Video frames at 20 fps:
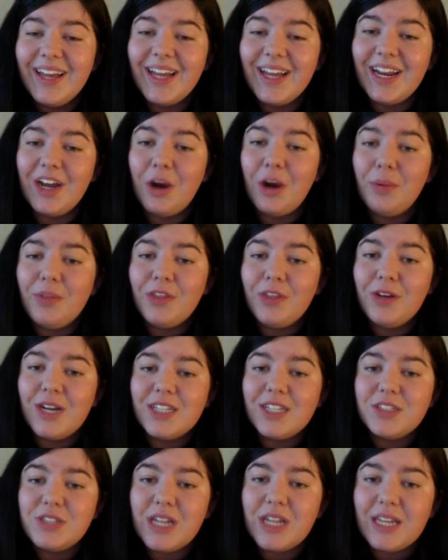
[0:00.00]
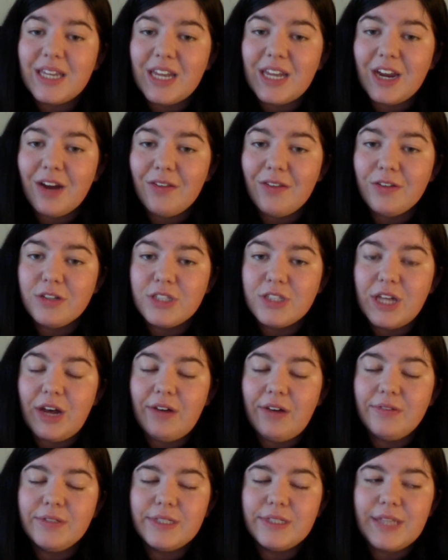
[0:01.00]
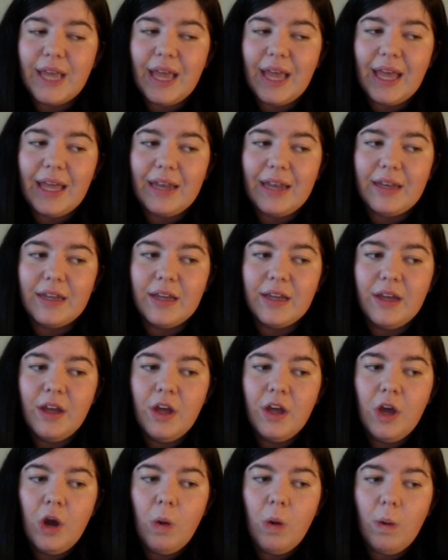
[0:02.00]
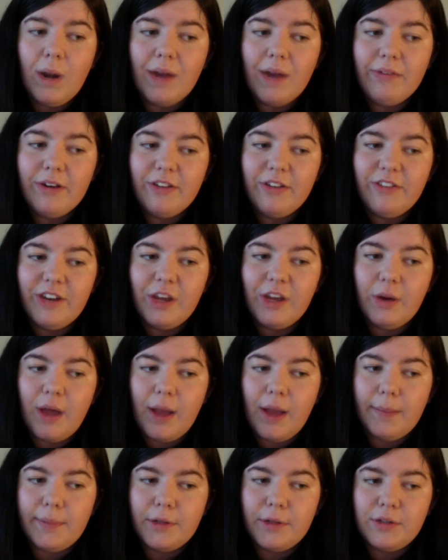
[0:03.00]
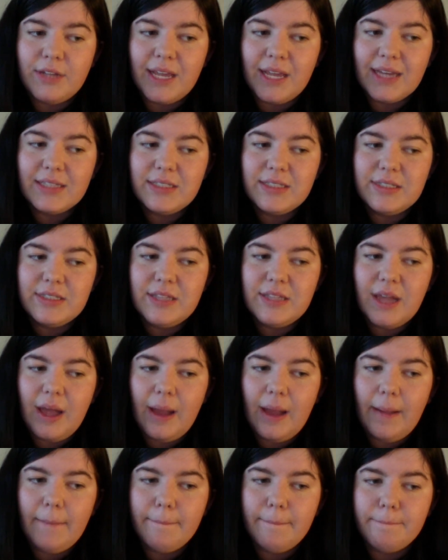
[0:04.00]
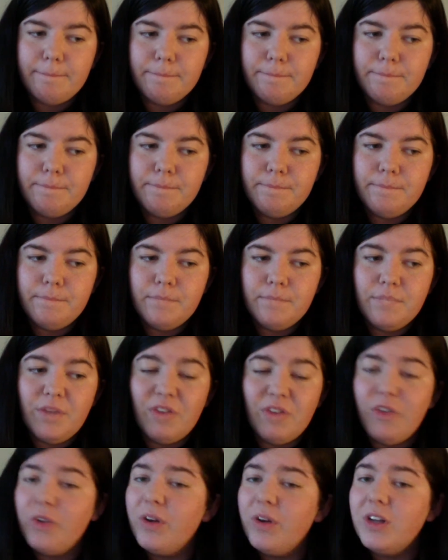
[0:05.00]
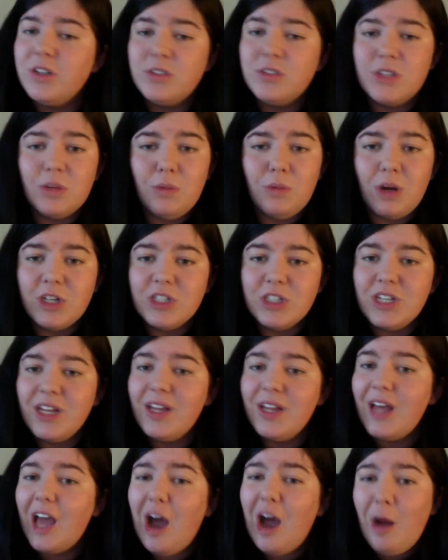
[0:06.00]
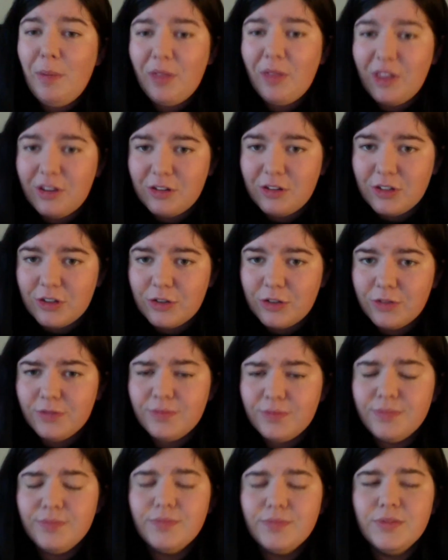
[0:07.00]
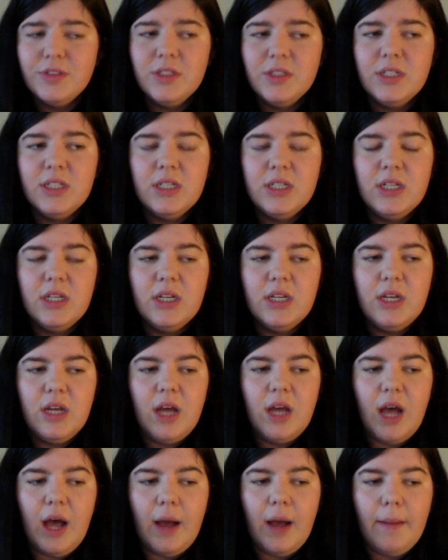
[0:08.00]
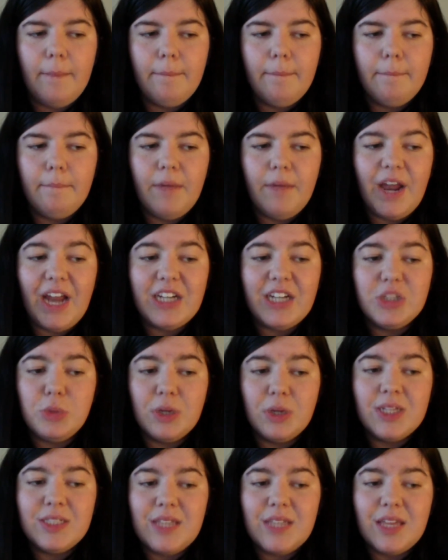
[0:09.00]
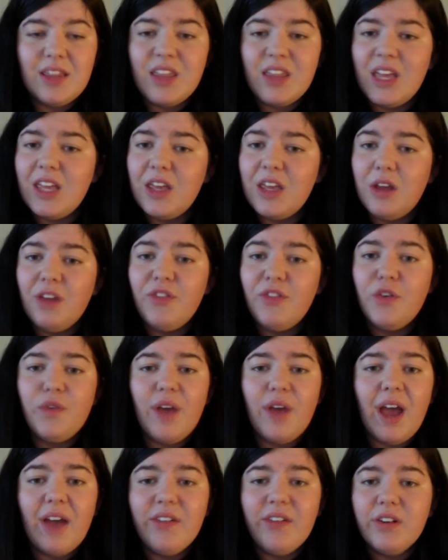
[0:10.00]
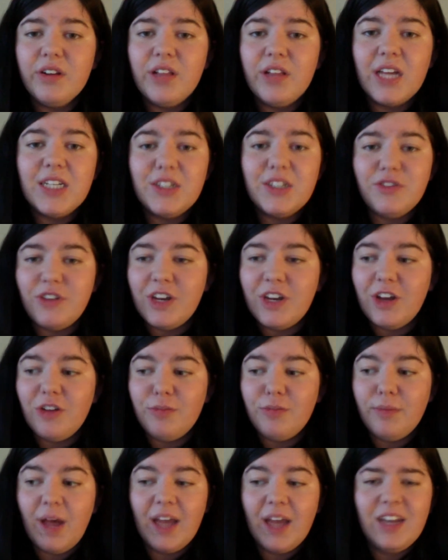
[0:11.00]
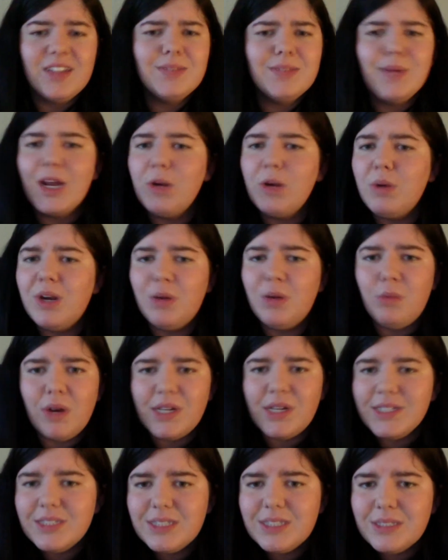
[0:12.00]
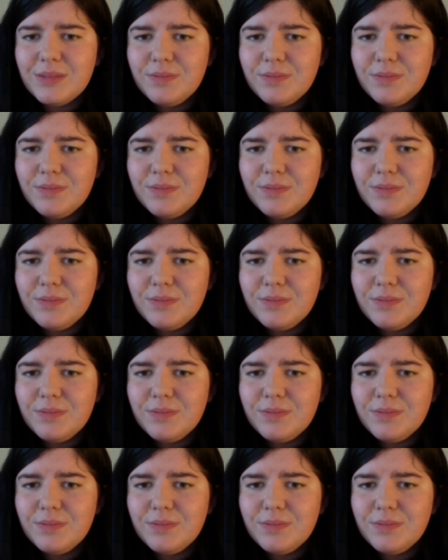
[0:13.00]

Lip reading: I hope that you guys are taking care of yourselves, and whatever video I upload next, if you're interested in watching it, I hope that you do. I just want to say thank you. If you've ever liked a video of mine, doesn't matter what it was.